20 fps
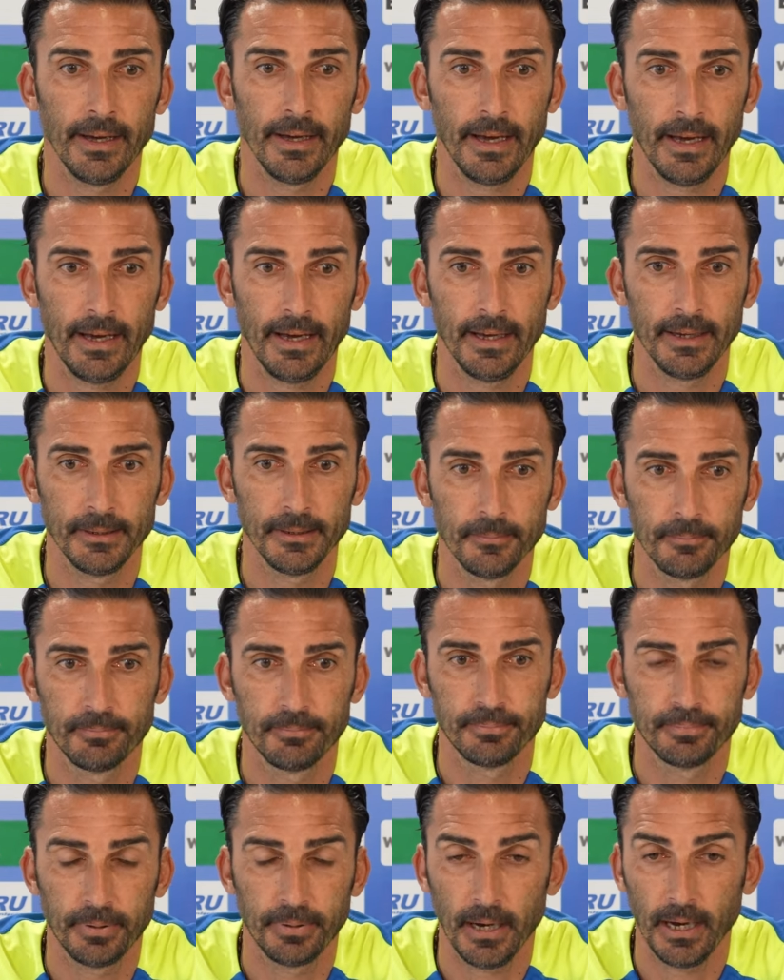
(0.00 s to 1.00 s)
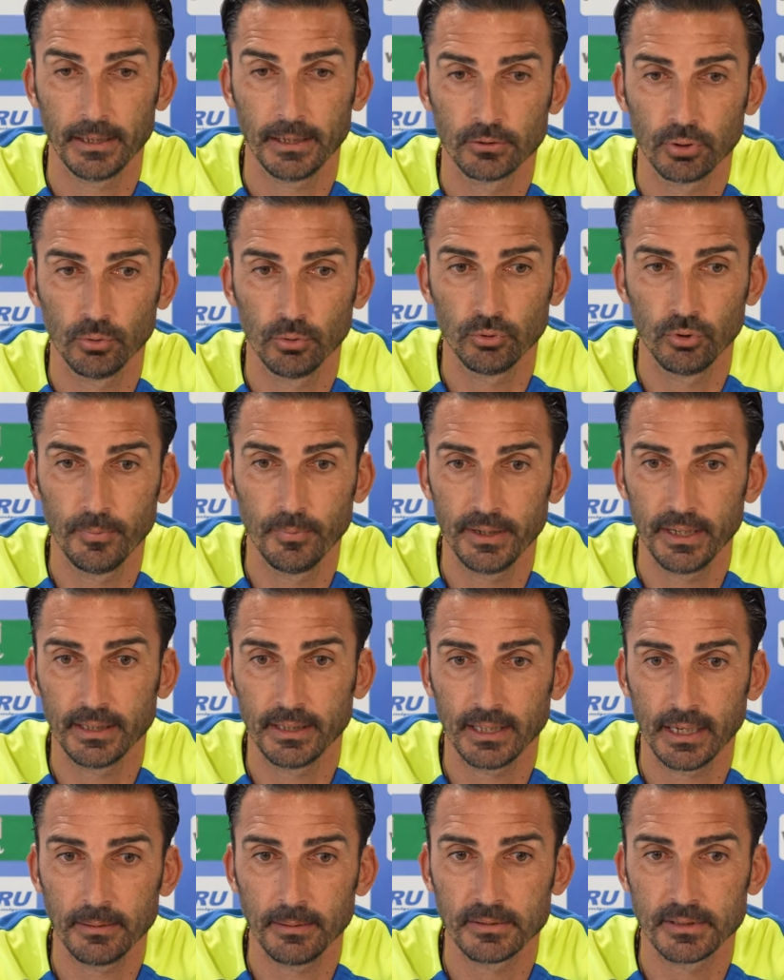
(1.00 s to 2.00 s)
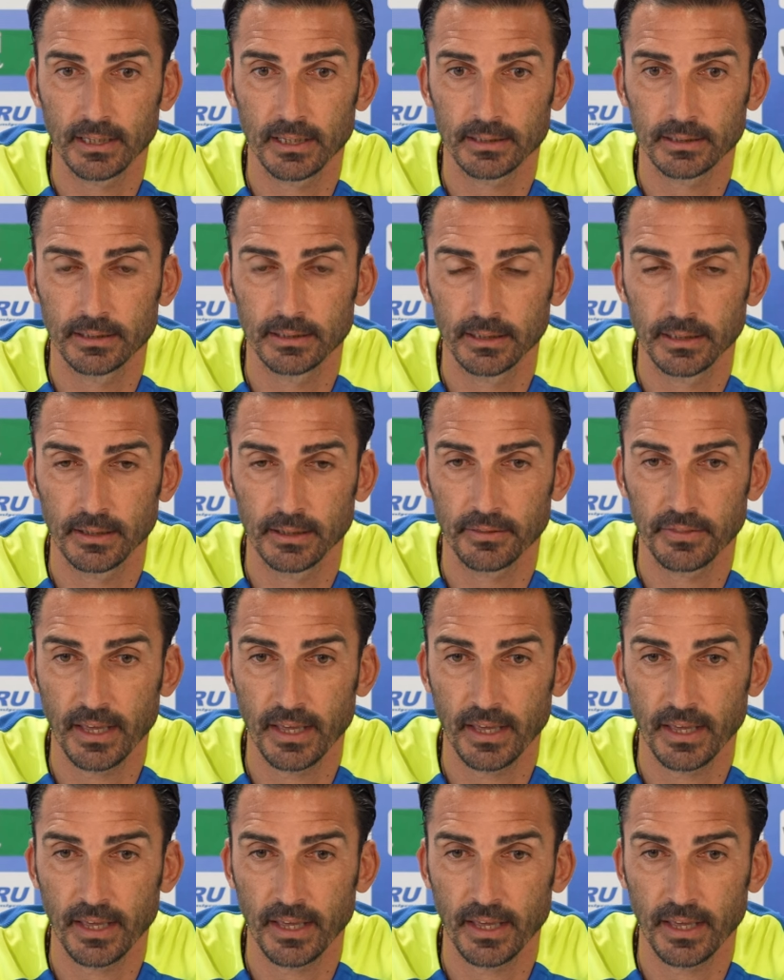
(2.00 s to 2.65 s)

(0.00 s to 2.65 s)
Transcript: I, I told you many times that uh,